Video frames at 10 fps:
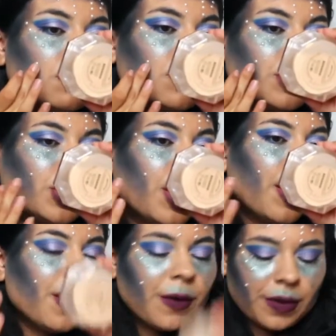
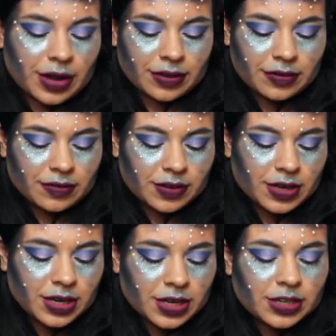No!
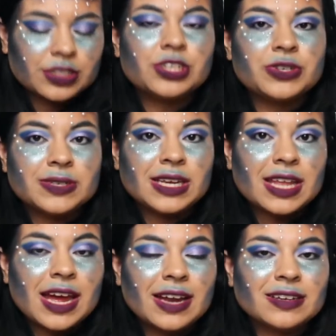Did you see
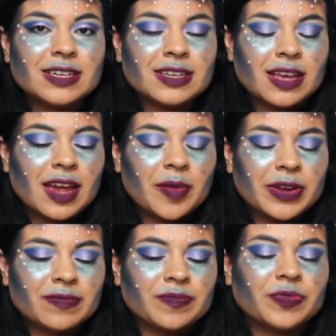that? Did the
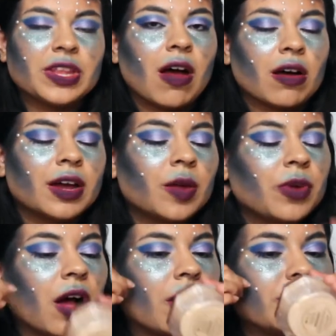
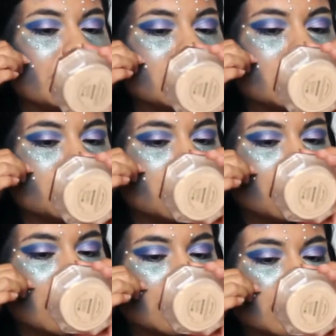camera obviously should
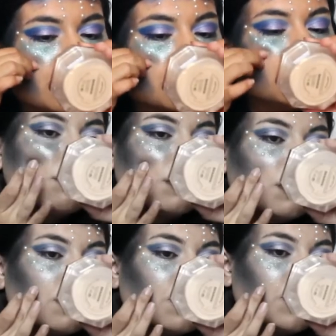have gotten it.
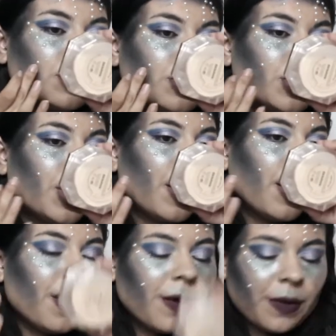
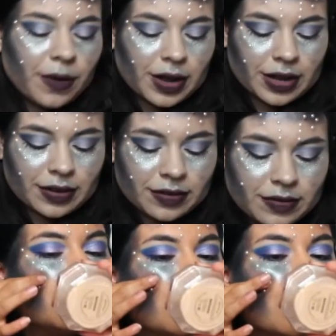No!
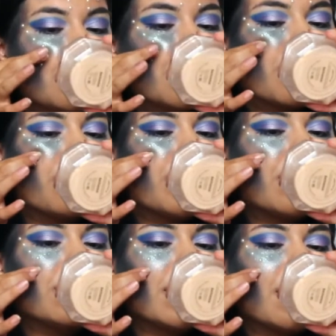It
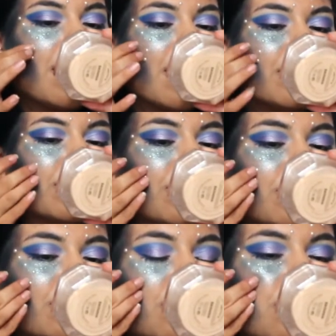fell right off.
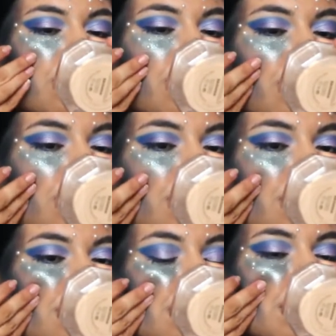
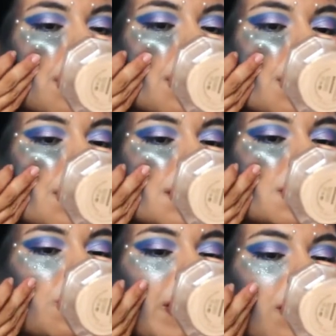This
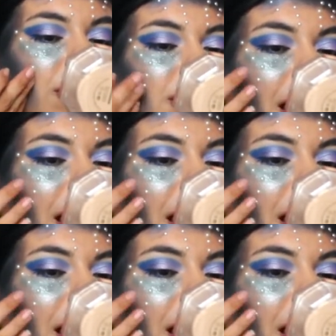is why you need